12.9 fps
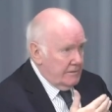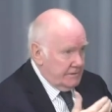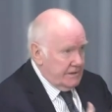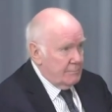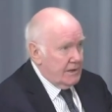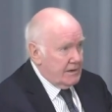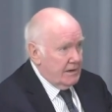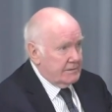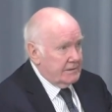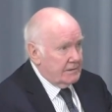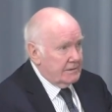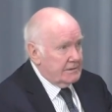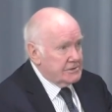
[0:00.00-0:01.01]
The
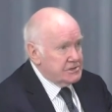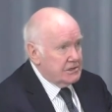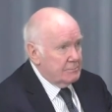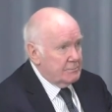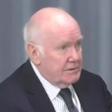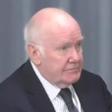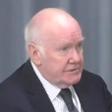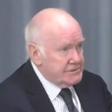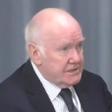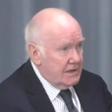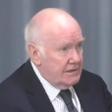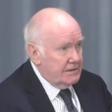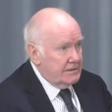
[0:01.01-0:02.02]
democratic leadership have
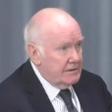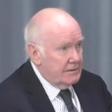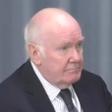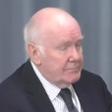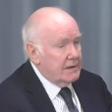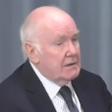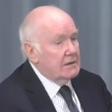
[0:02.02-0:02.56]
decided it